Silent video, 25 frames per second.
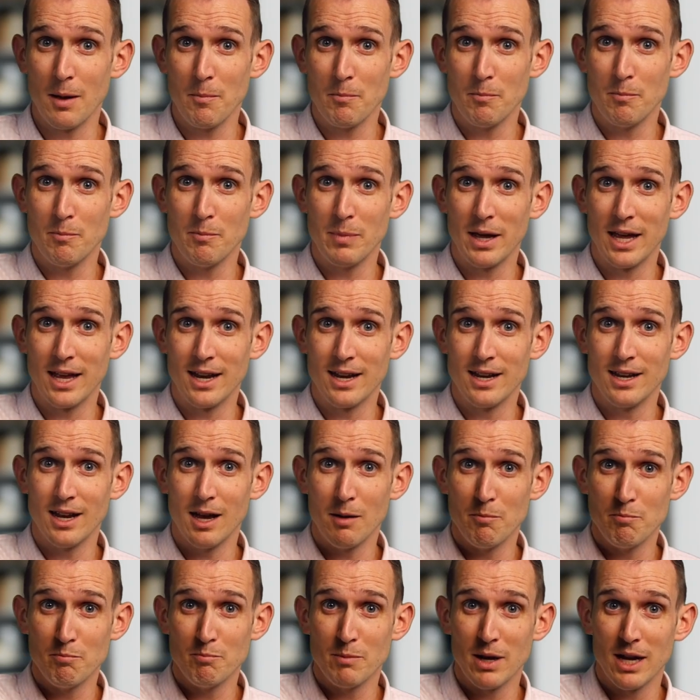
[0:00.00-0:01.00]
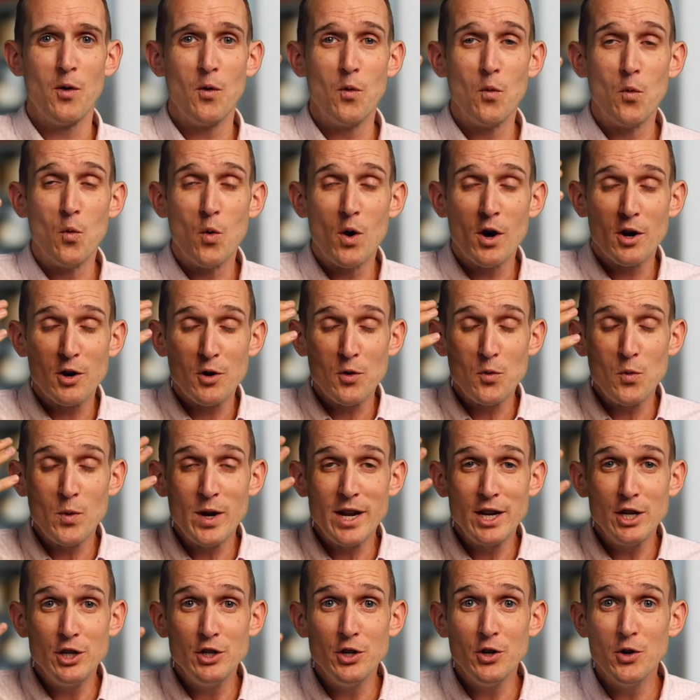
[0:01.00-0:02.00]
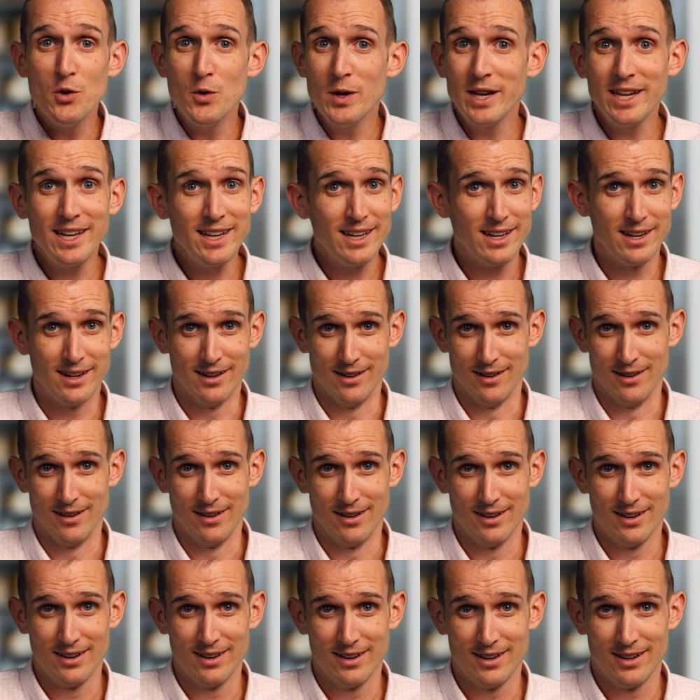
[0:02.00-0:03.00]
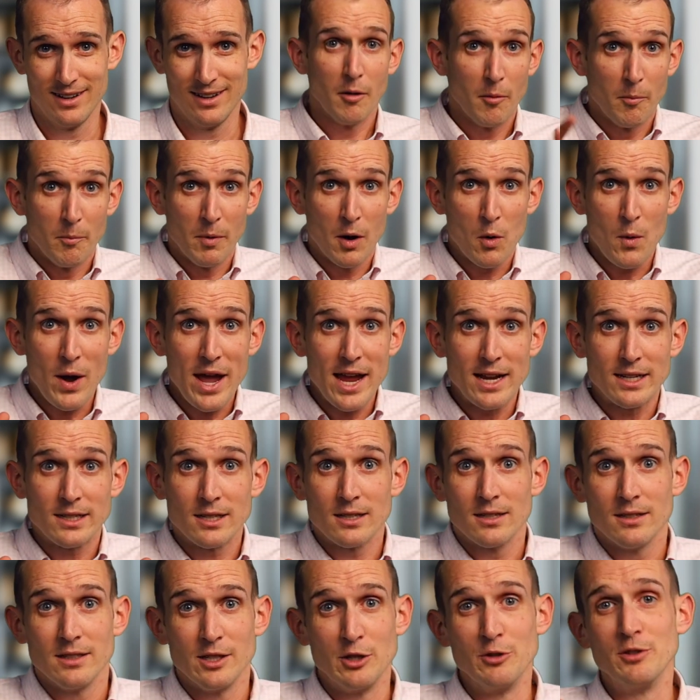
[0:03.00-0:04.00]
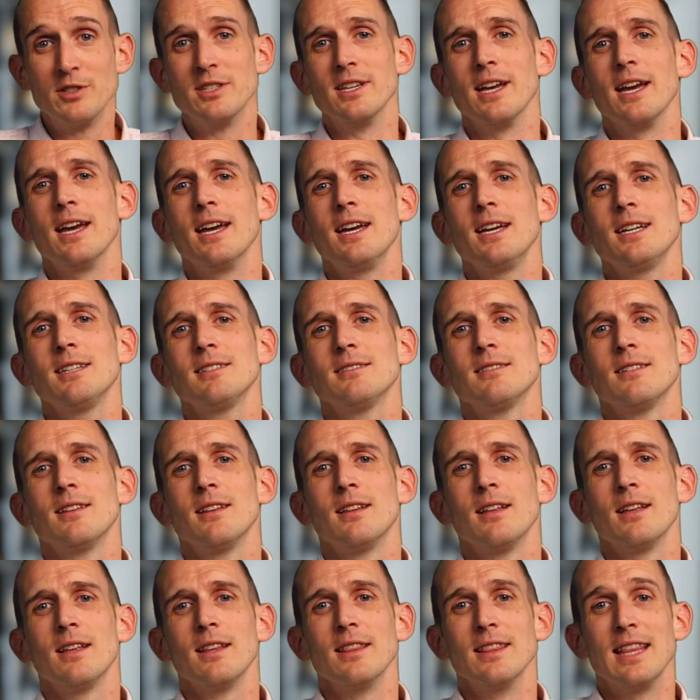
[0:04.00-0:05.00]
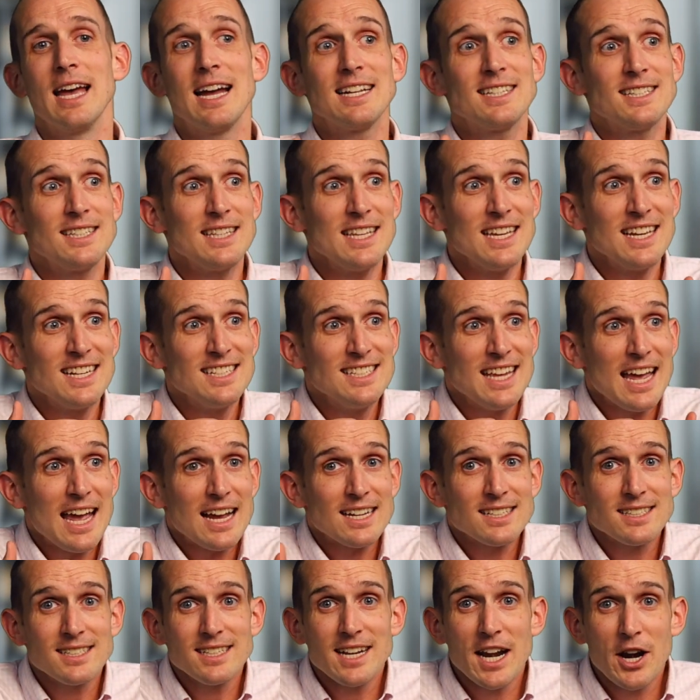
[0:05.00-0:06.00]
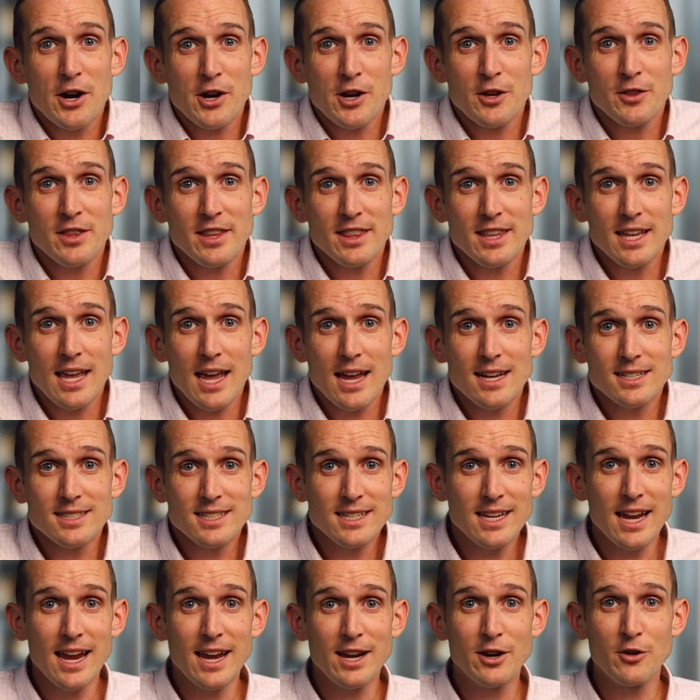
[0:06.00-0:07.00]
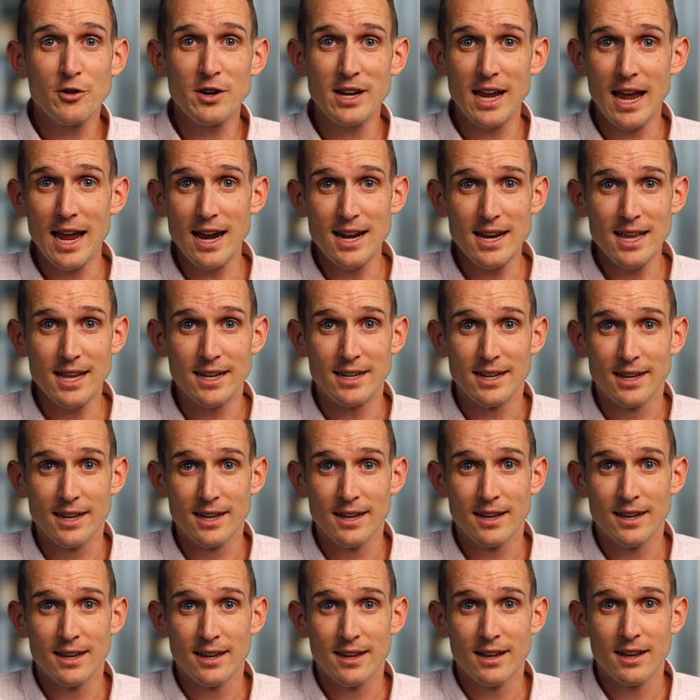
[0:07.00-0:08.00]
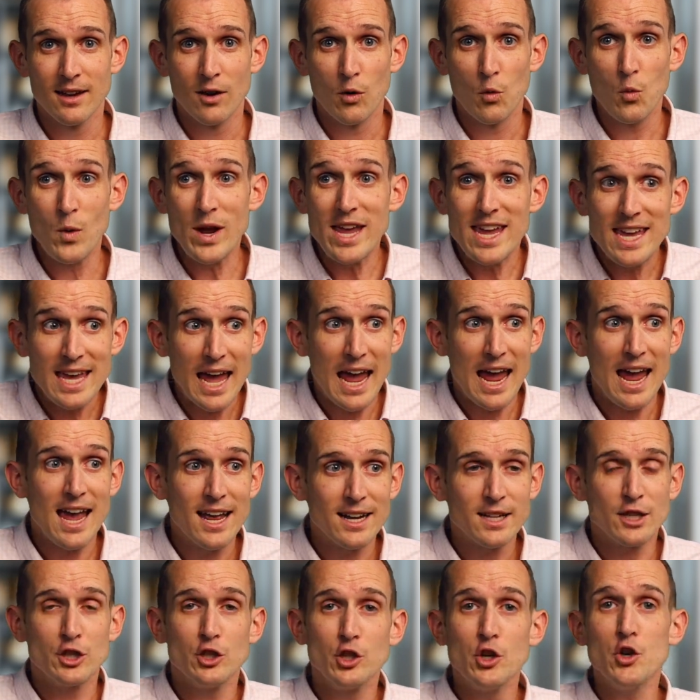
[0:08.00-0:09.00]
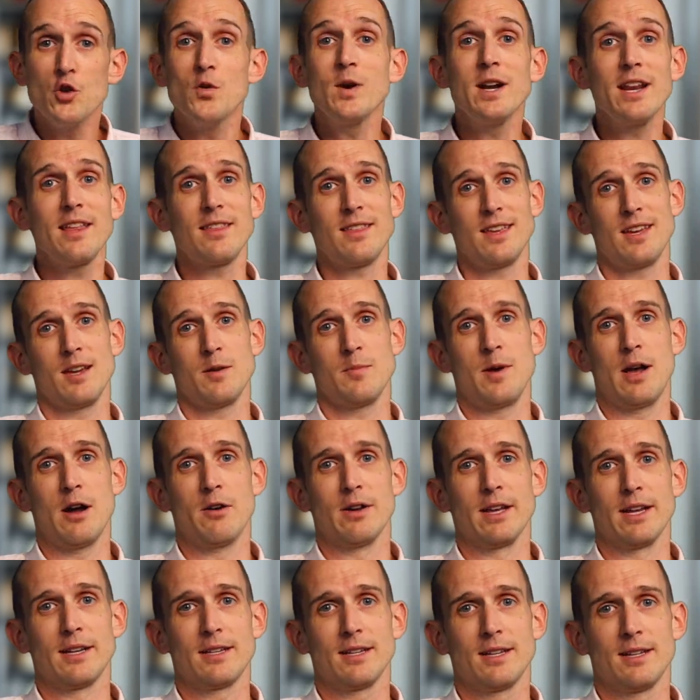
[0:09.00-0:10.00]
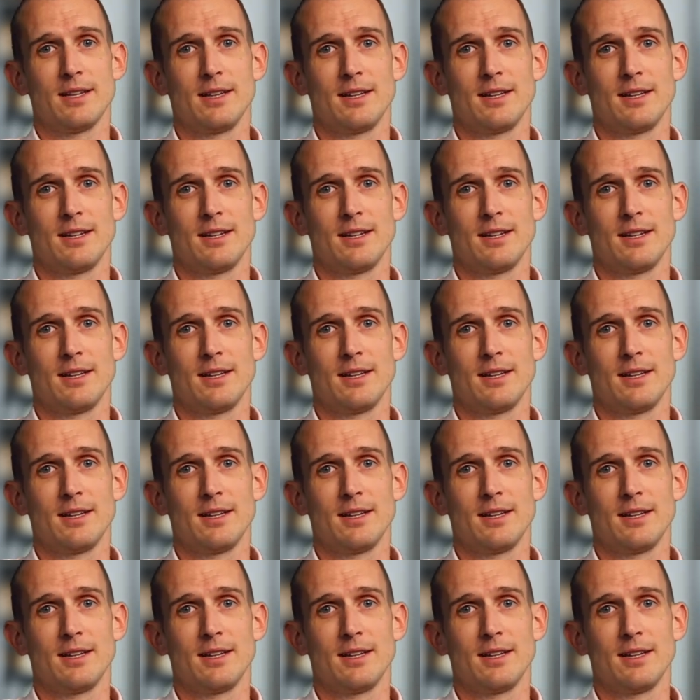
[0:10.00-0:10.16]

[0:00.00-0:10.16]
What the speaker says: up and up. What are we doing here? But wait, you say, that's the exact scenario that the ACA created. We can't do anything about it.